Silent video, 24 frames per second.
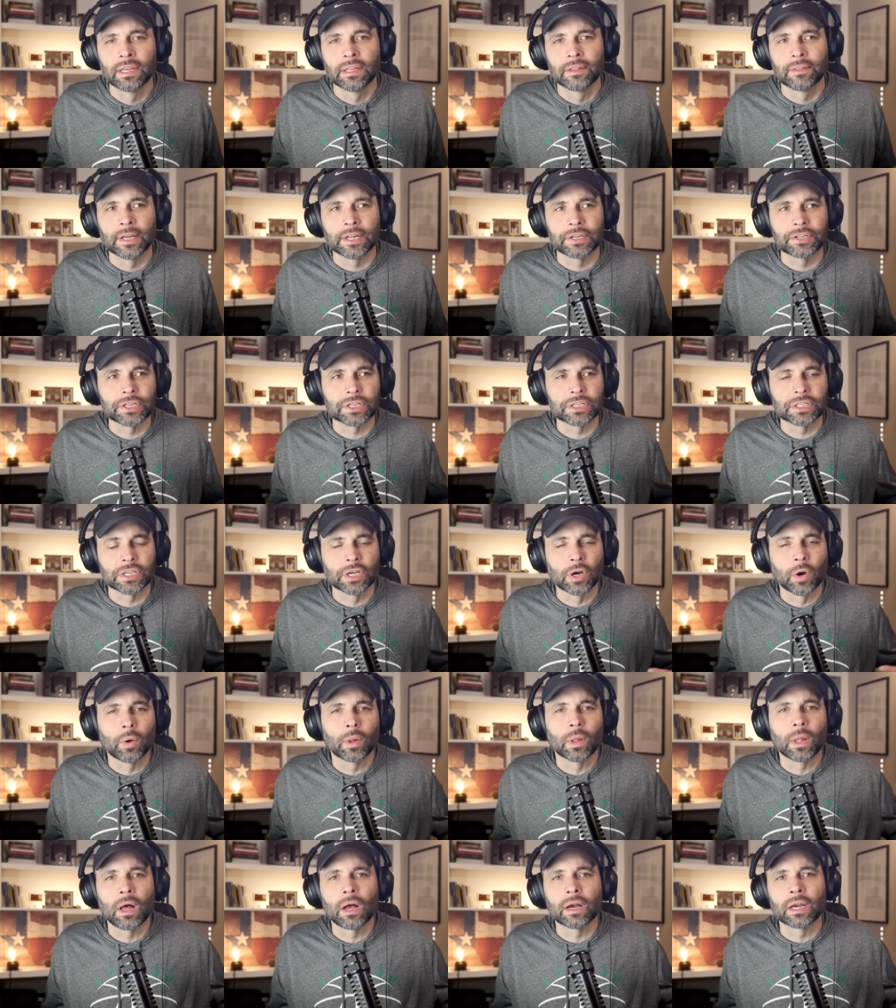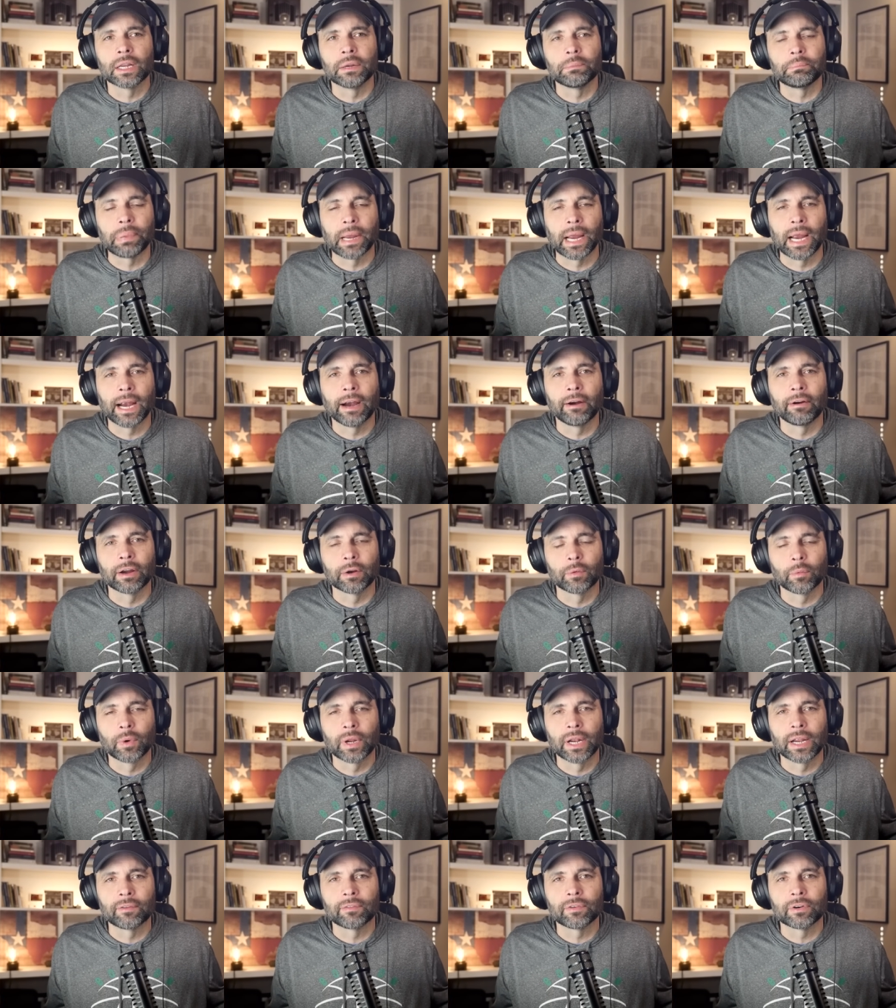that just go along and parrot
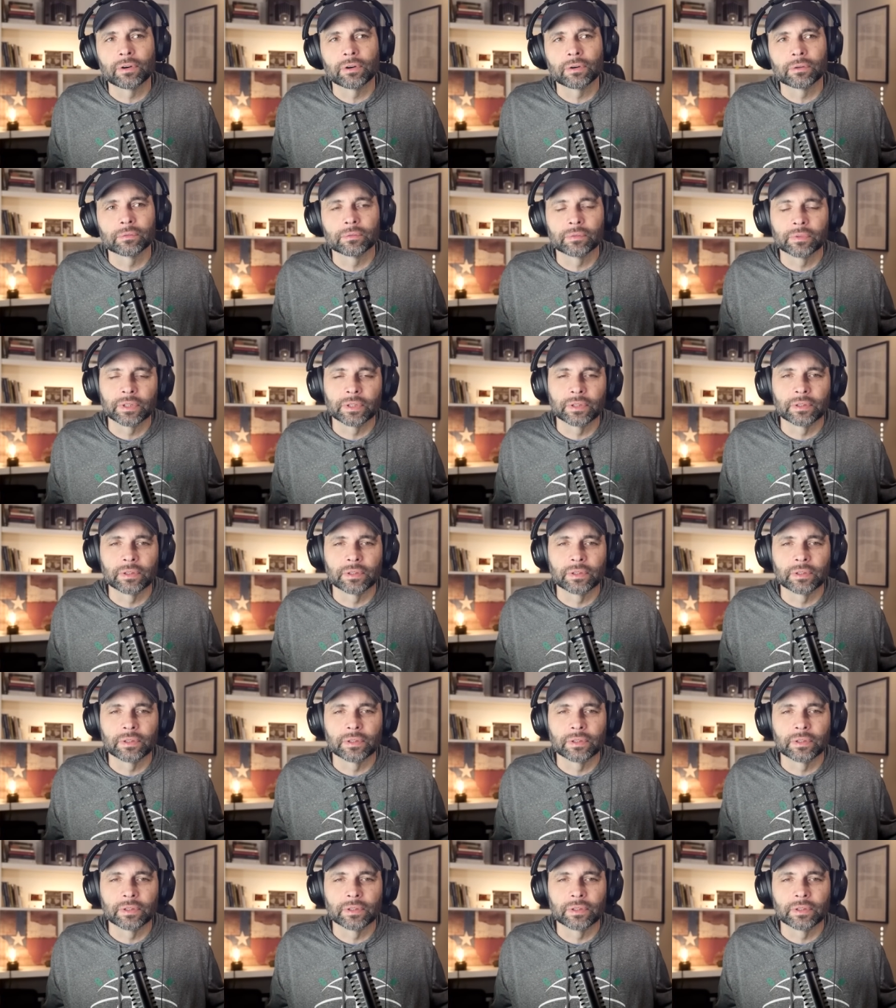whatever